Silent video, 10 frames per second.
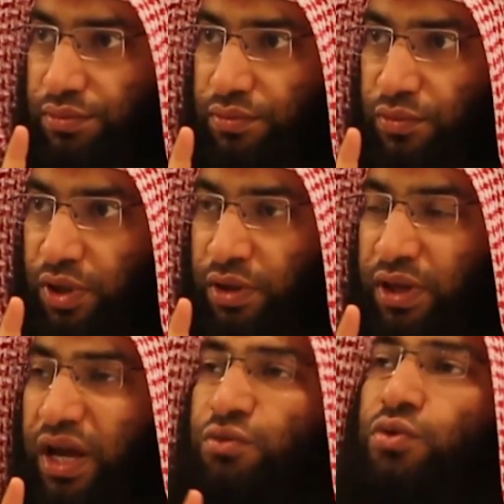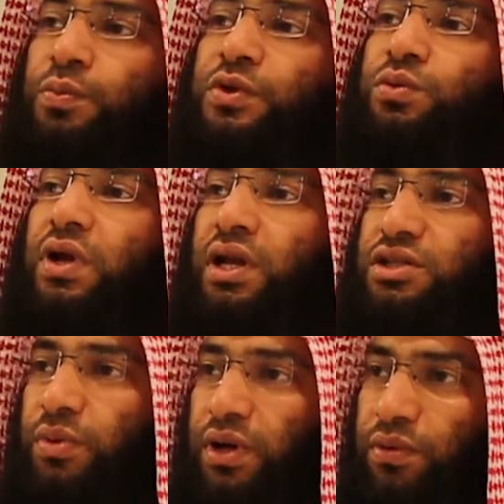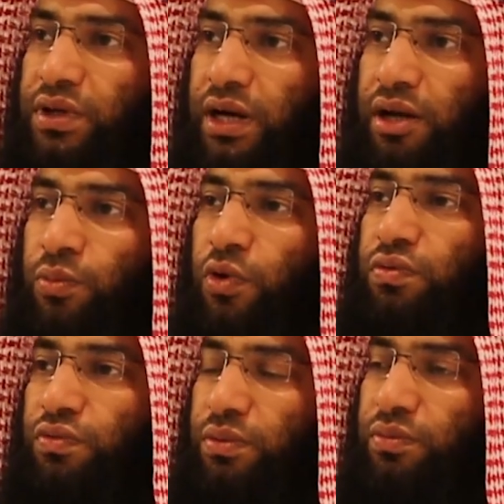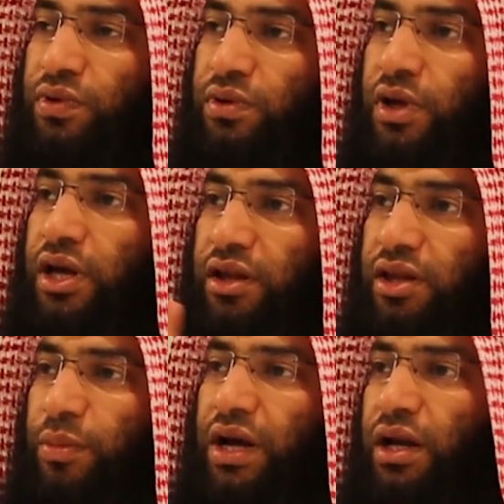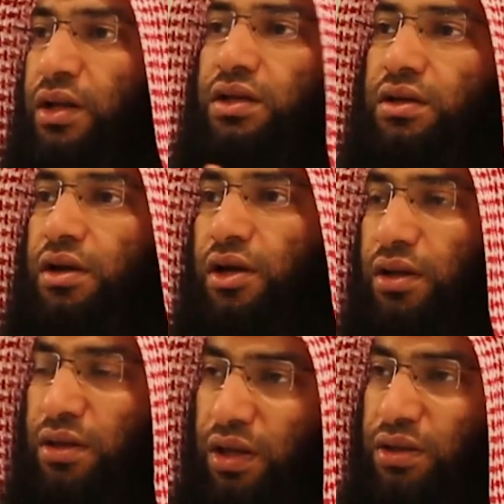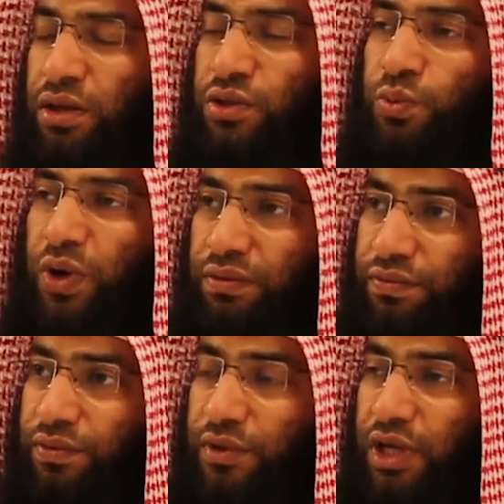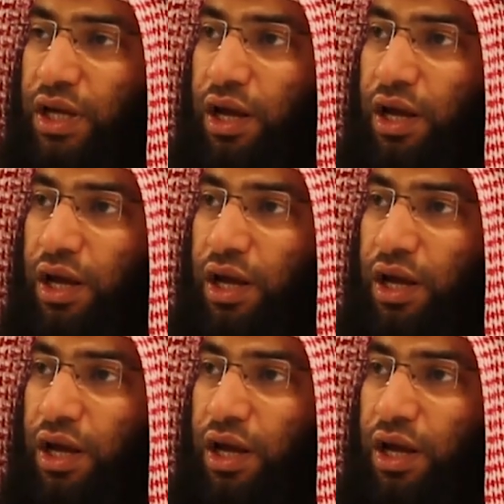Yeah. They have to repent to Allah subhanahu wa ta'ala, both of them, the man and the, his wife. Yeah.